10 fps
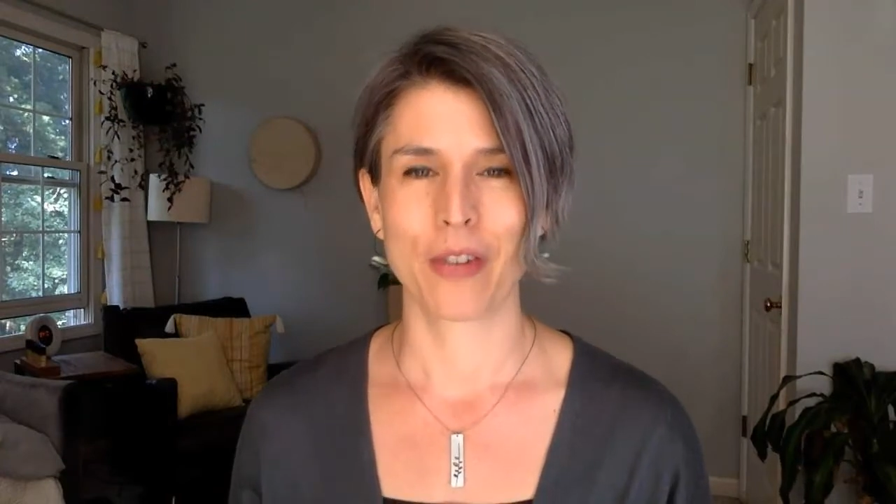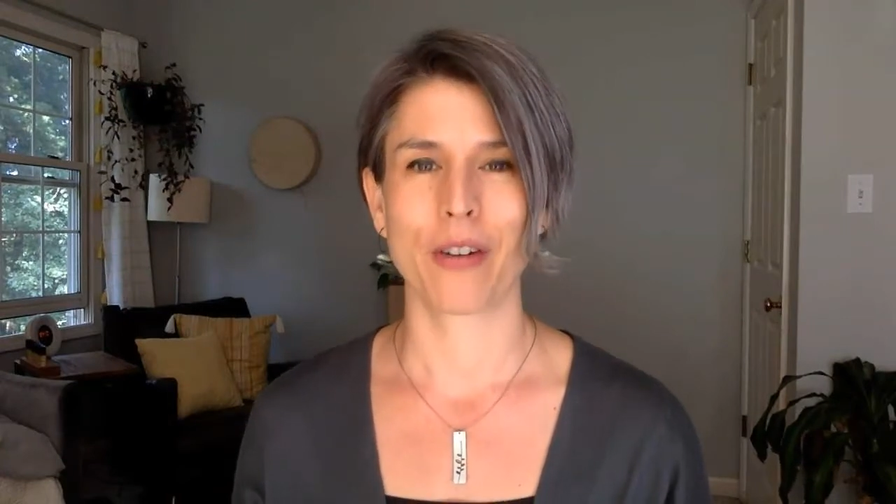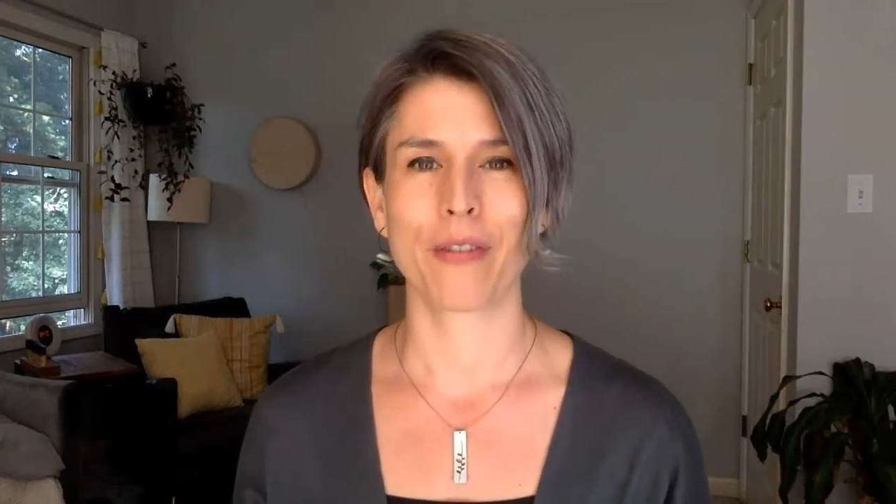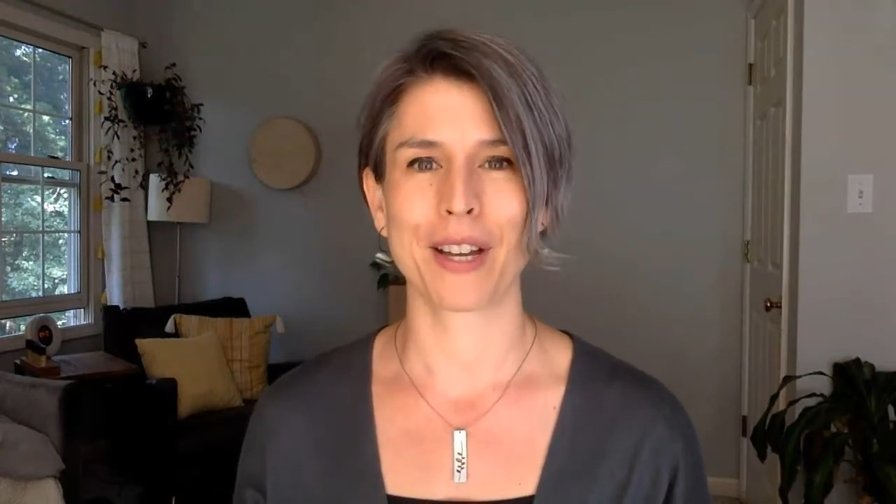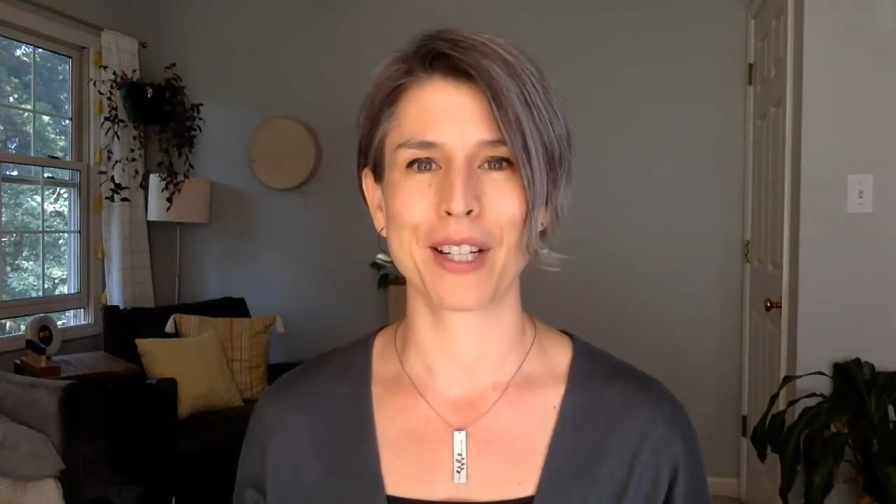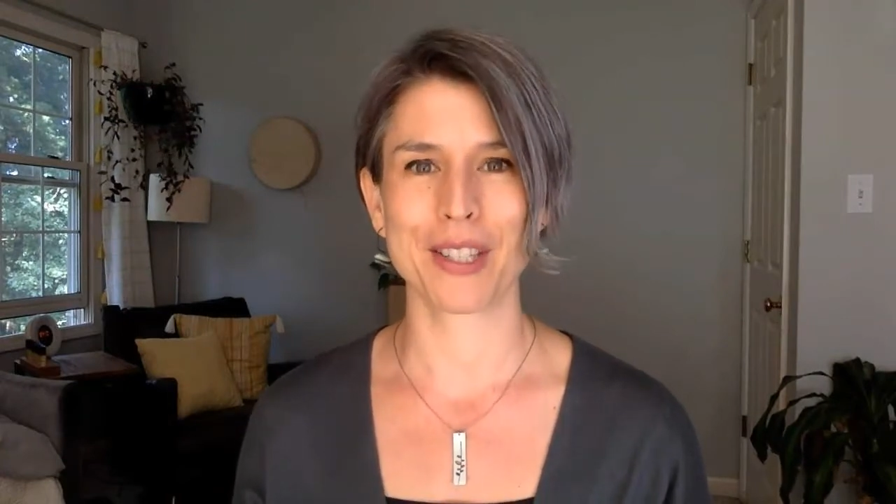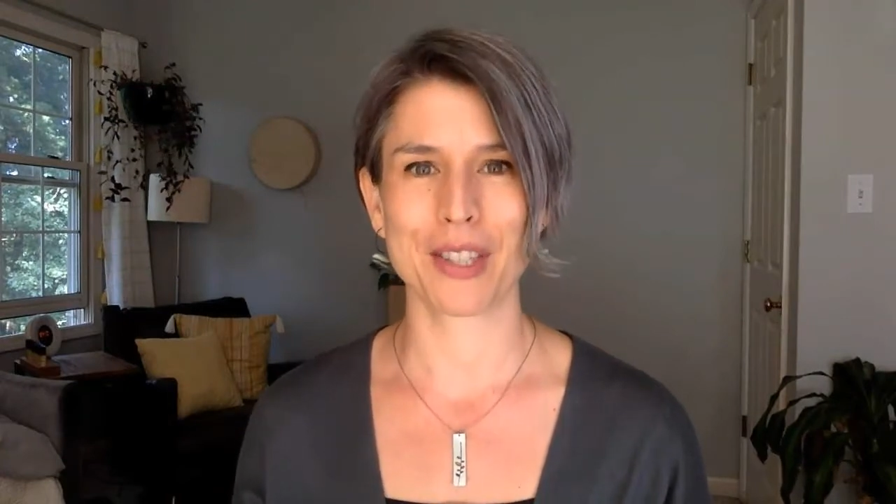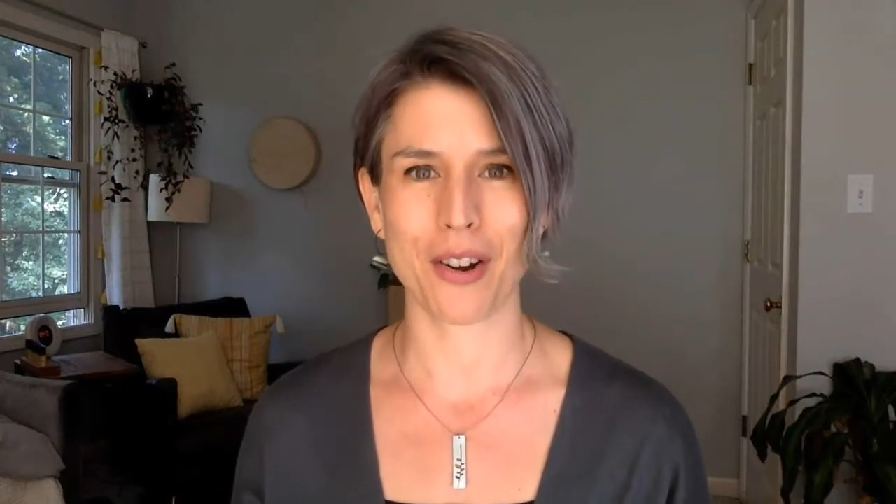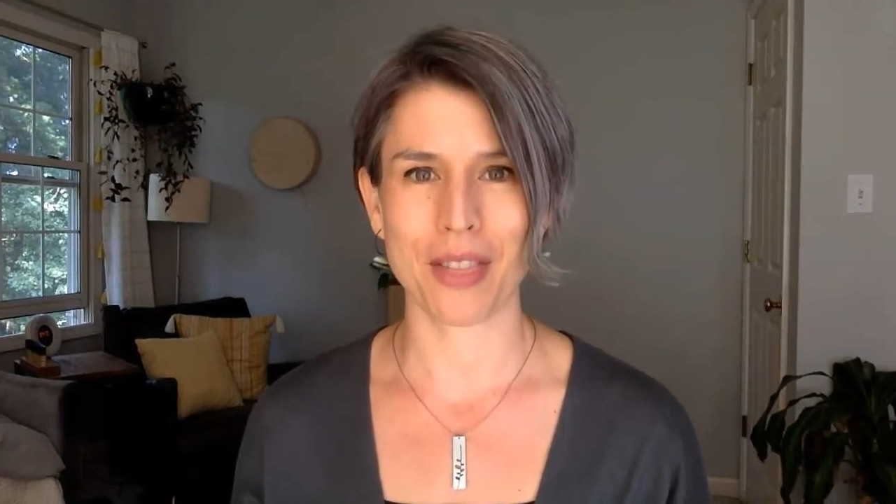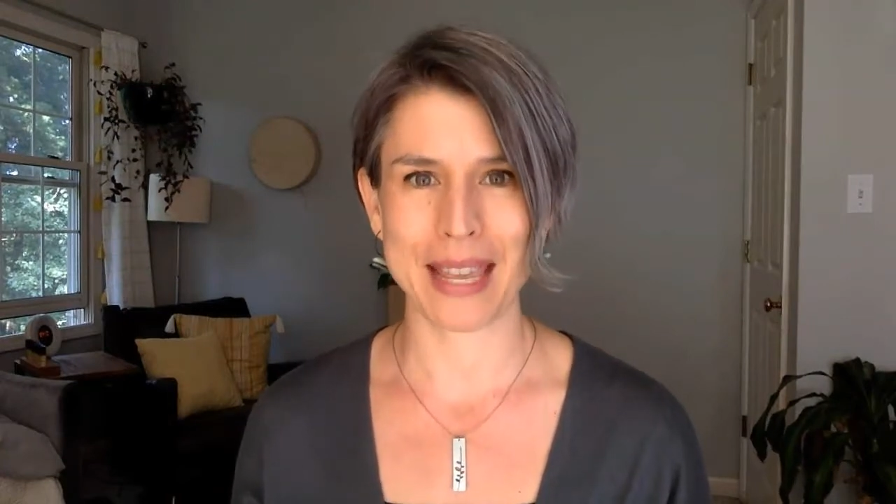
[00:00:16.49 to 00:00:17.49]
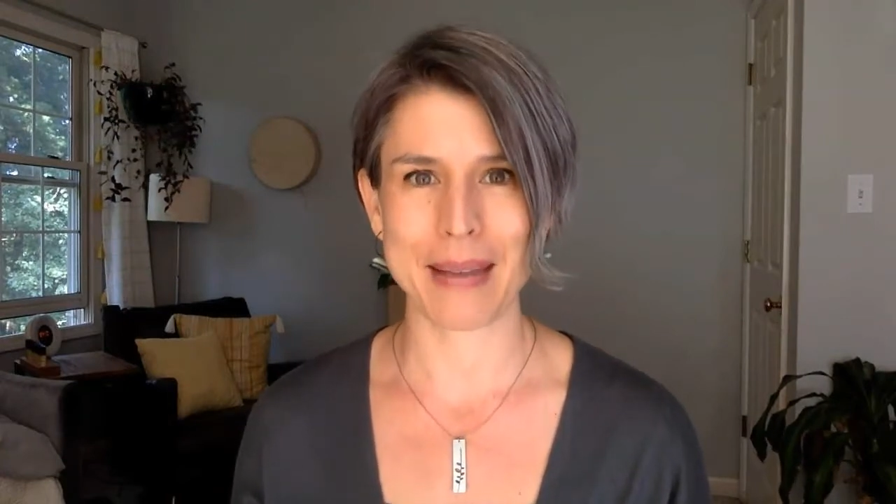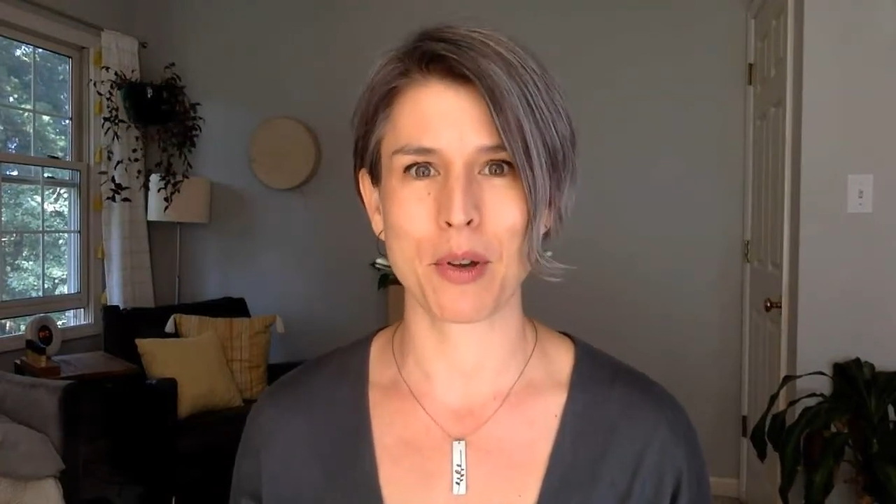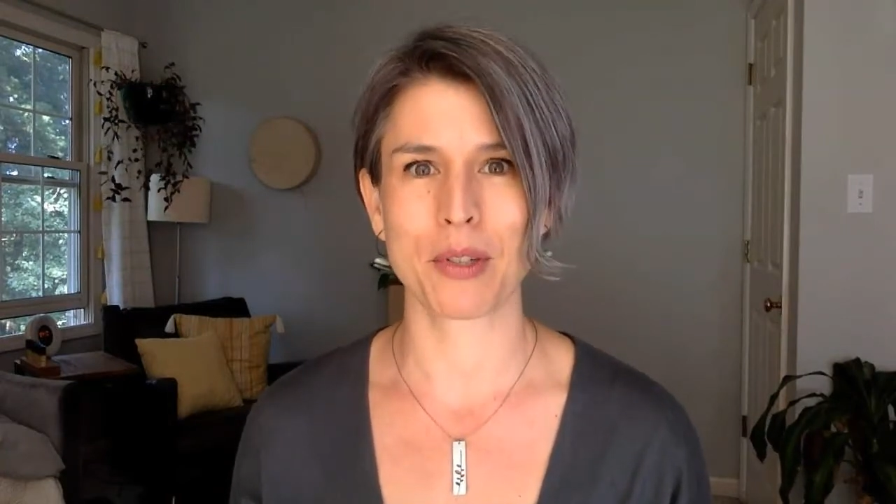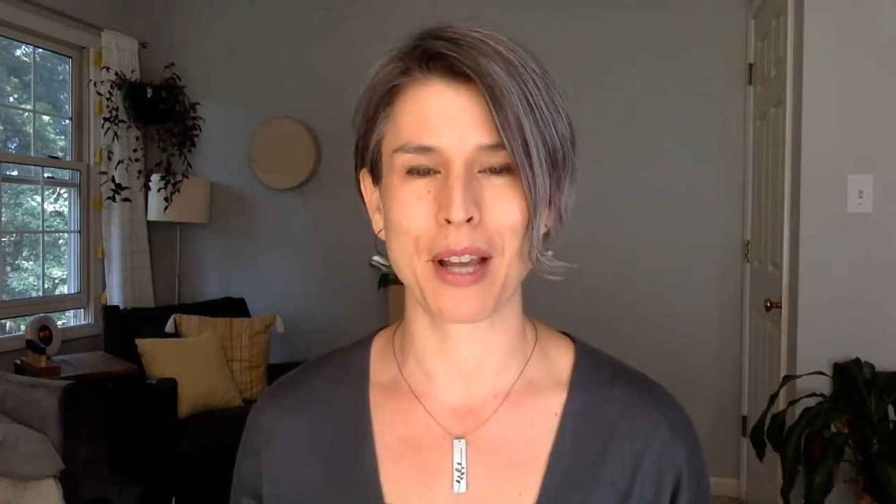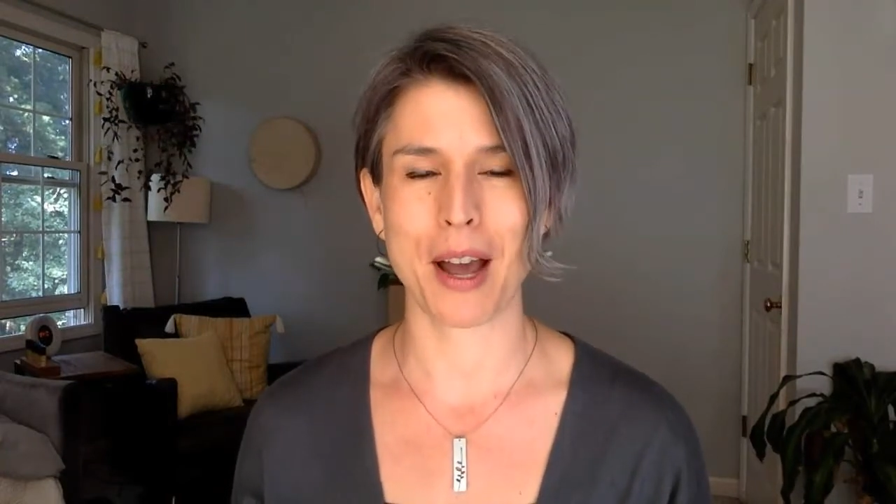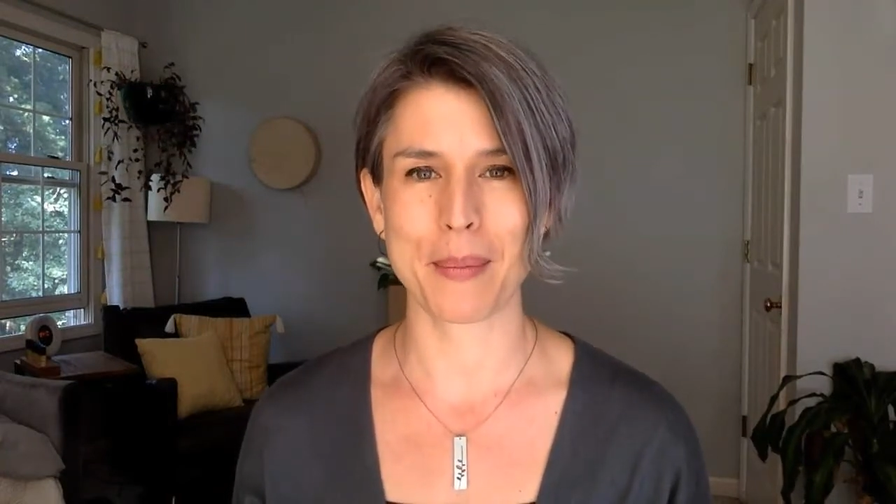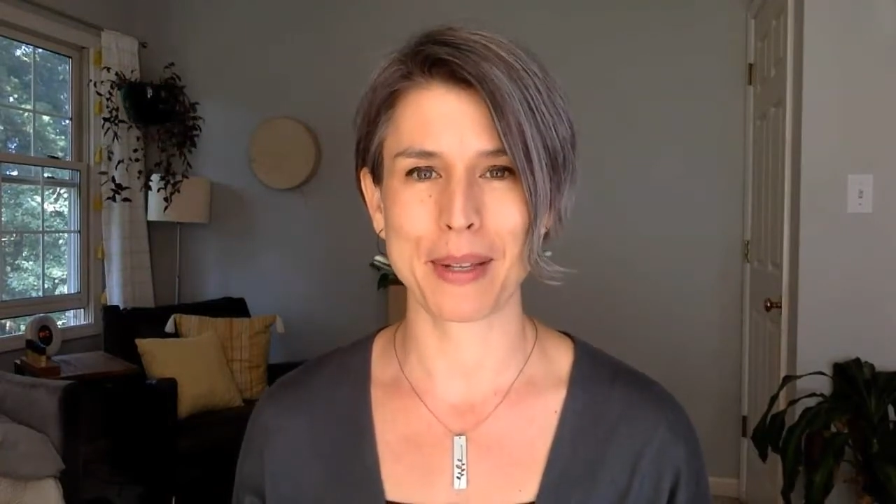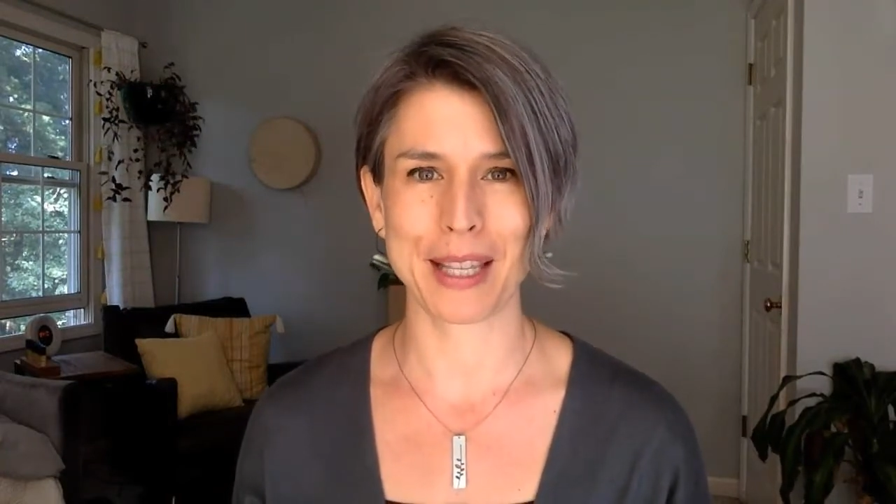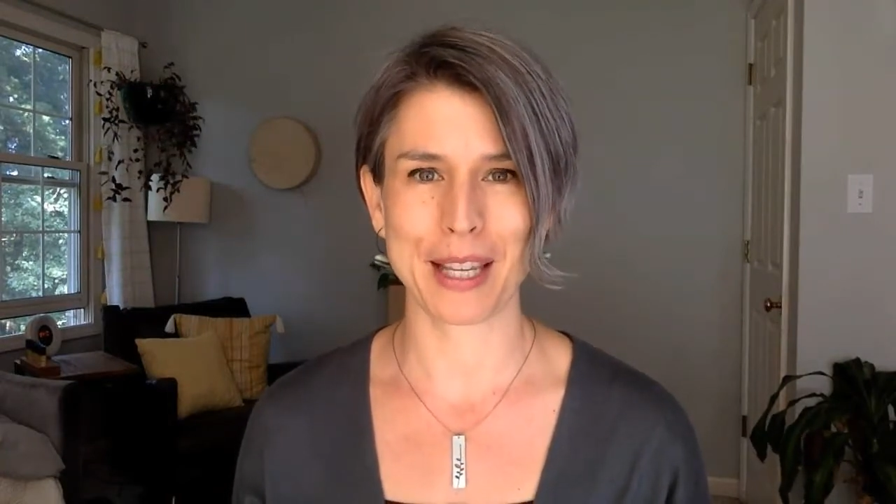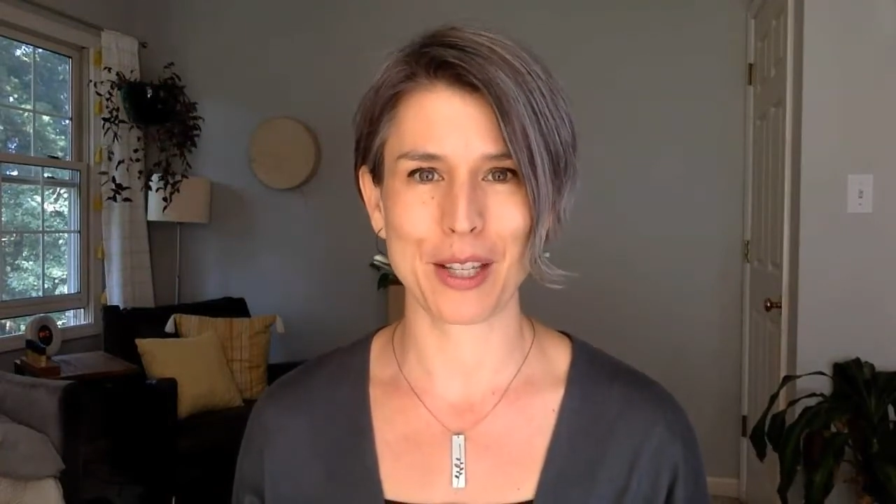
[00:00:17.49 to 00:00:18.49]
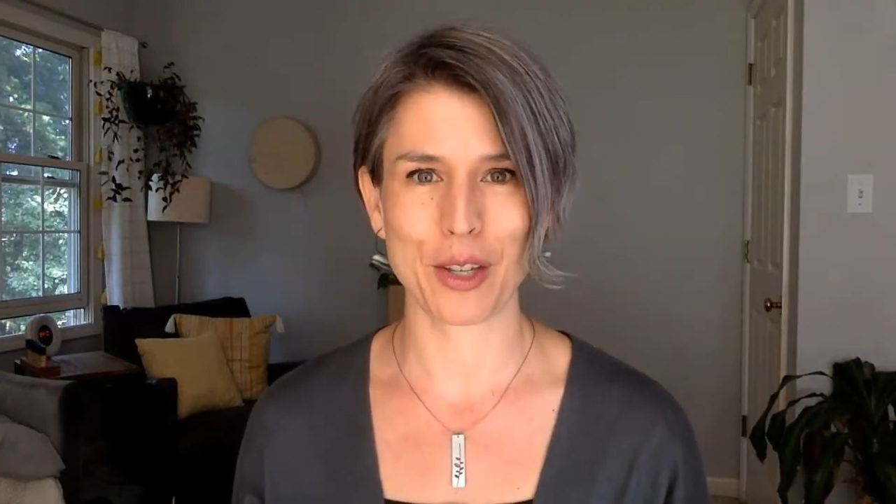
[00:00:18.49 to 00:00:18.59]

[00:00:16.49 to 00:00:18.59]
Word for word: Reflections are the most commonly